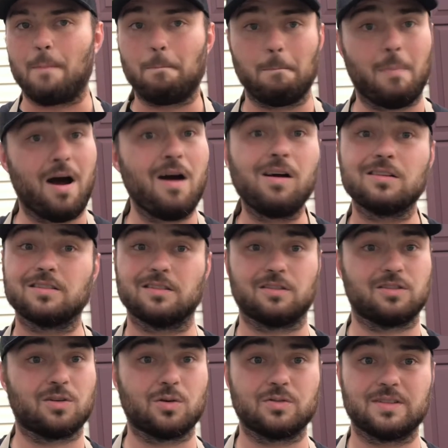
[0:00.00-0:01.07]
my heart and
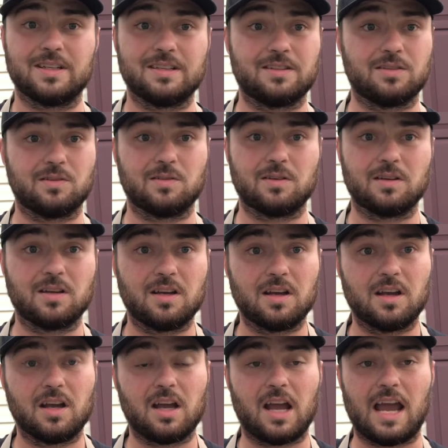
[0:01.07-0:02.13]
soul's into it.
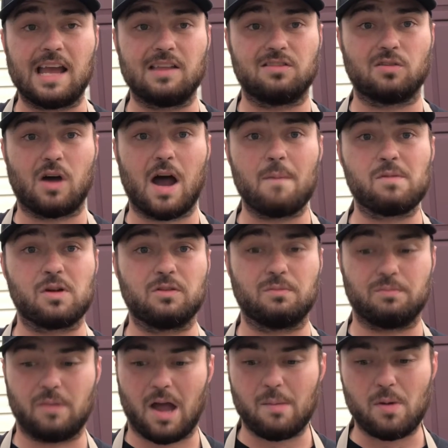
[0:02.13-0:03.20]
And so I'm
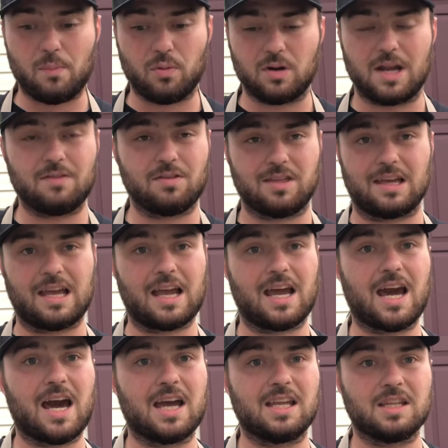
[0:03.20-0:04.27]
gonna put everything I
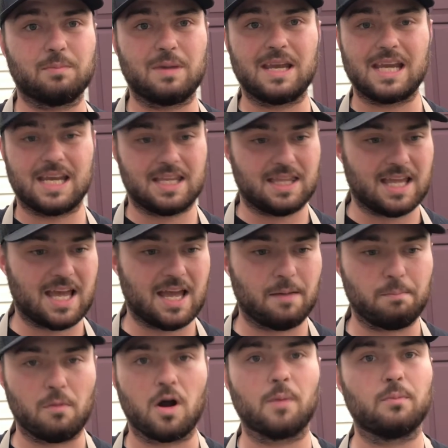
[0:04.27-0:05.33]
got into making that
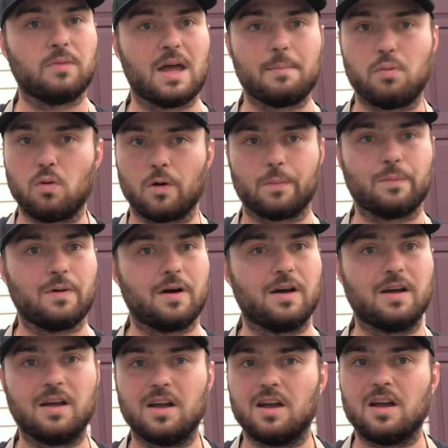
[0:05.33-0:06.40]
pork butt
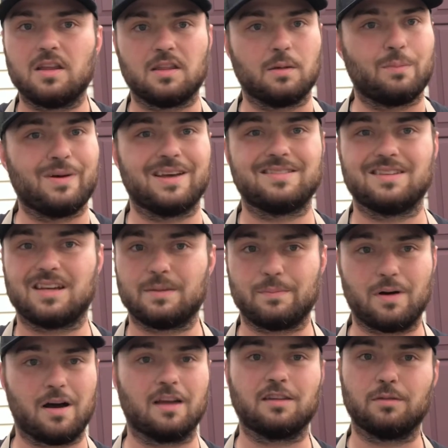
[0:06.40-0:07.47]
the best it can
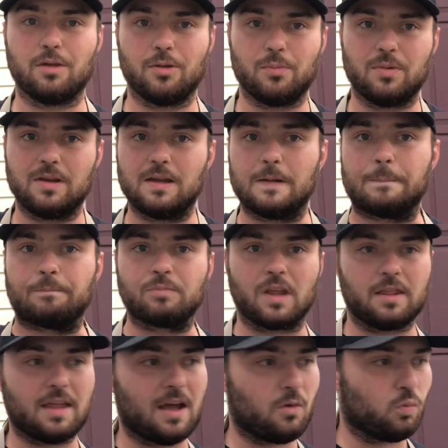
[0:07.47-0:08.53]
possibly be.
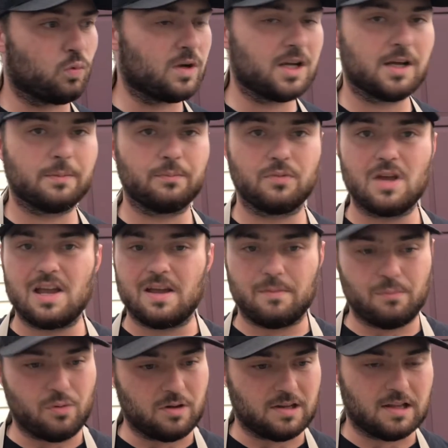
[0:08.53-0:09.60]
That rib,
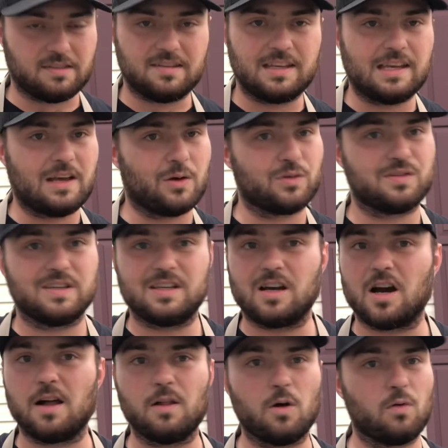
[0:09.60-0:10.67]
putting that TLC
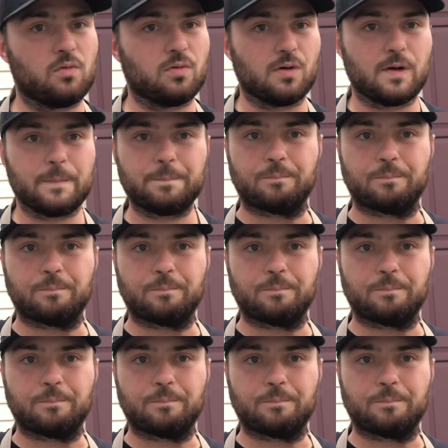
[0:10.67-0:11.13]
all over it,